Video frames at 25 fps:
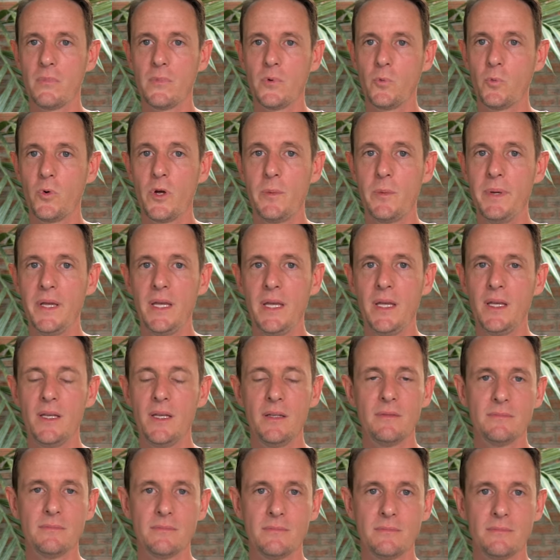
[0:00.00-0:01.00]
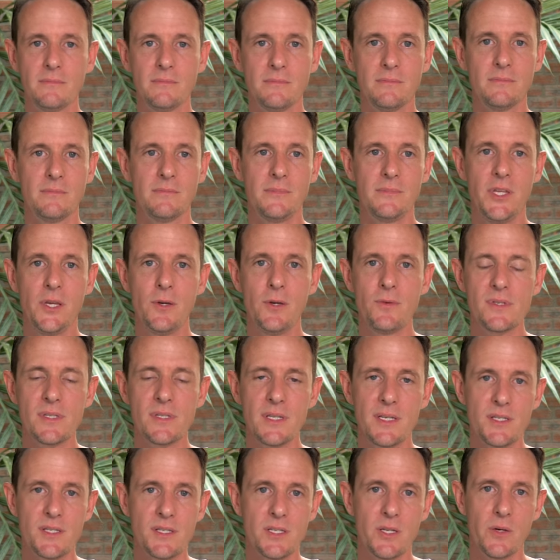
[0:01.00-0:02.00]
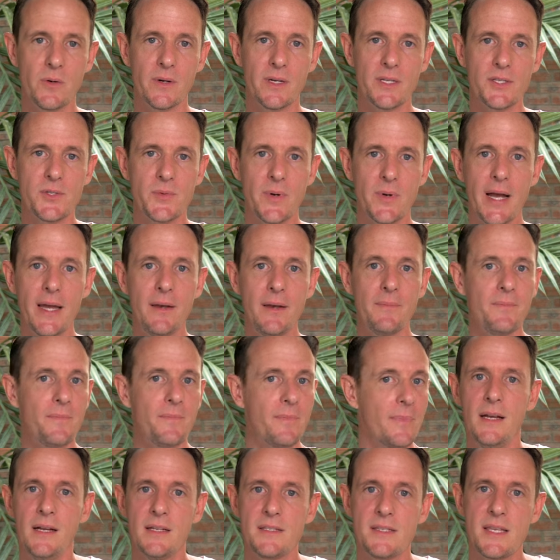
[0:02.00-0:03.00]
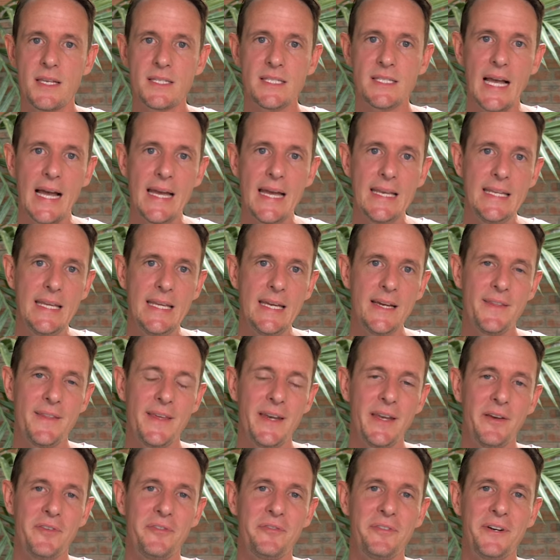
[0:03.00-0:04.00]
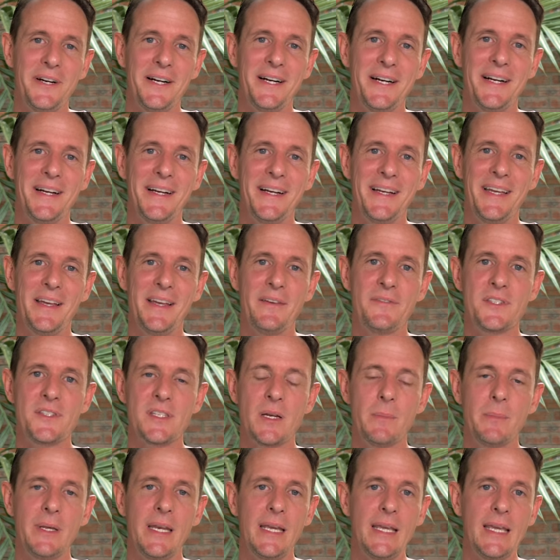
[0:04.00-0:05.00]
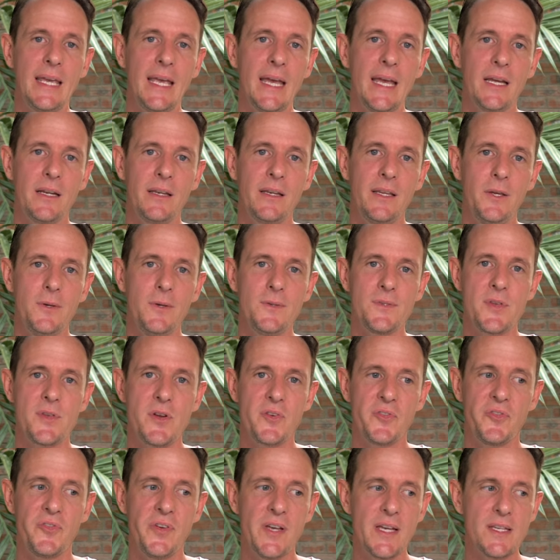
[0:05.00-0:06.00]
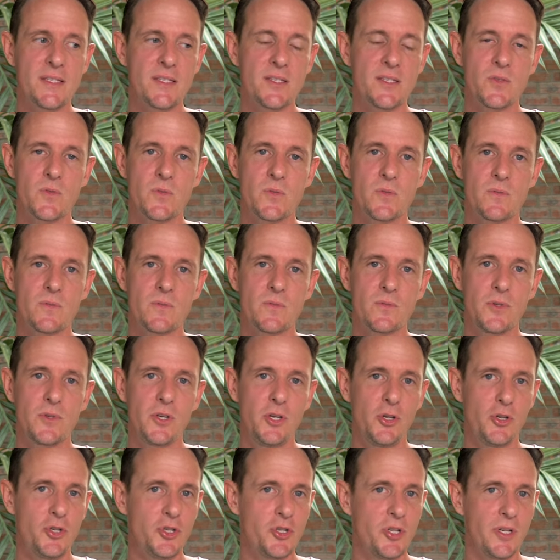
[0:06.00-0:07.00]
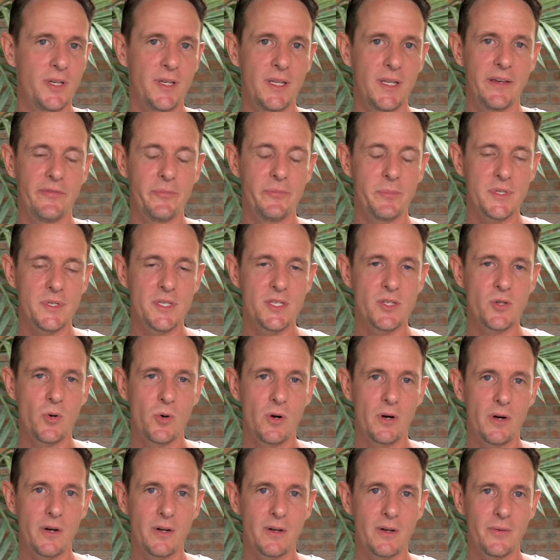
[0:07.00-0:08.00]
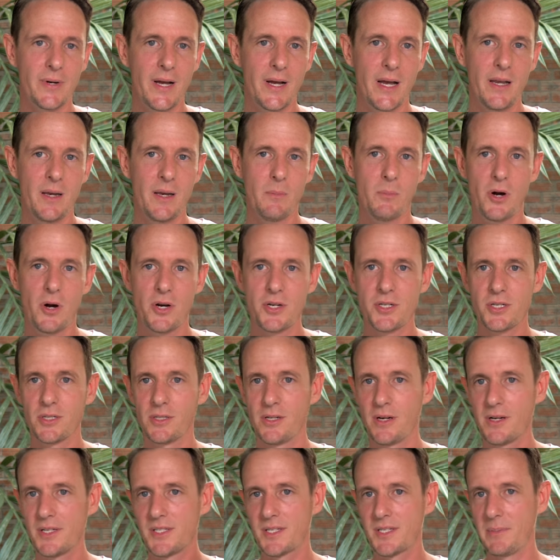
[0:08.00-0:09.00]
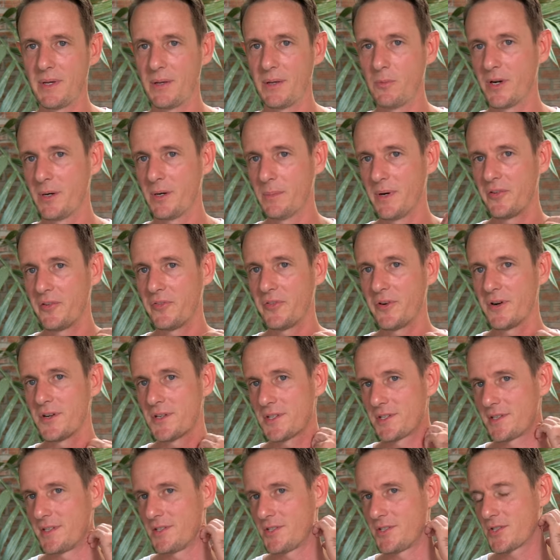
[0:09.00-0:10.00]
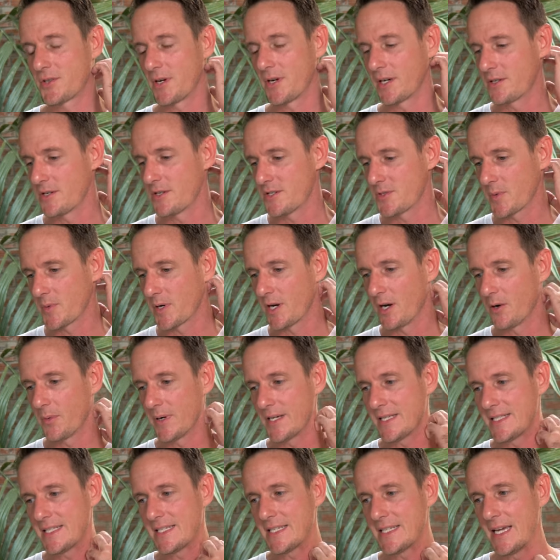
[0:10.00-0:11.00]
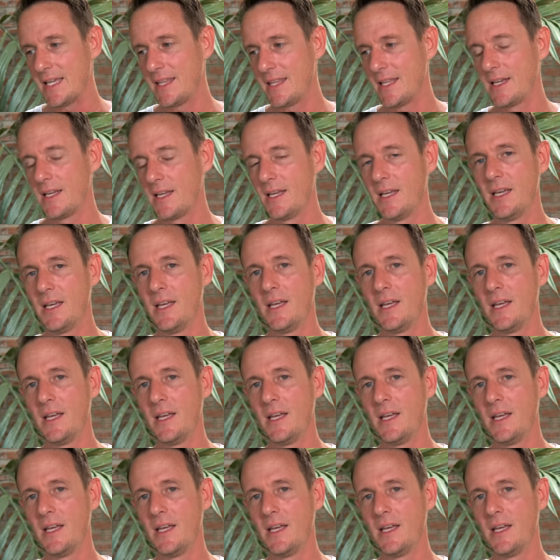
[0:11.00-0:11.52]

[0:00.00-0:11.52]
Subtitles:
would be useless to us, right? It's this idea that if somebody can't use their fists, you shouldn't give them a sword, right? In martial arts, I mean, one of my first instructors would always say that